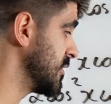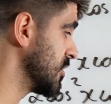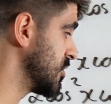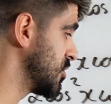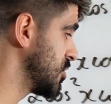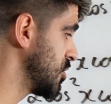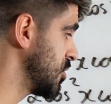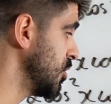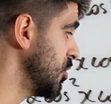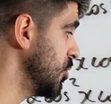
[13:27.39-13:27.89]
a
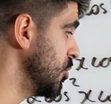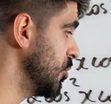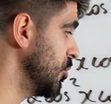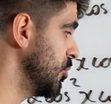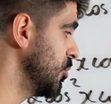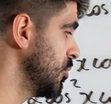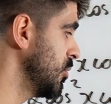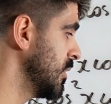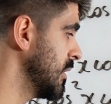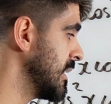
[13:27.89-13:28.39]

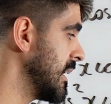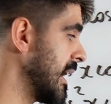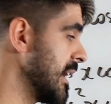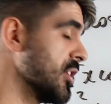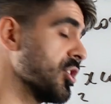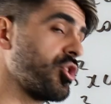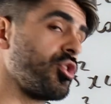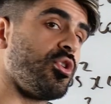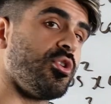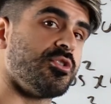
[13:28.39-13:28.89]
2
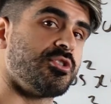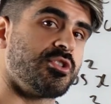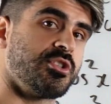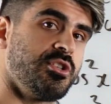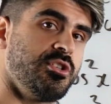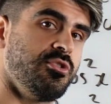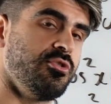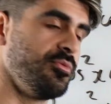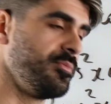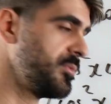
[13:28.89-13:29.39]
and a cos
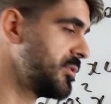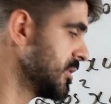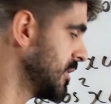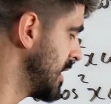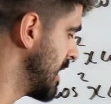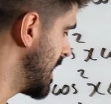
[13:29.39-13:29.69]
cubed.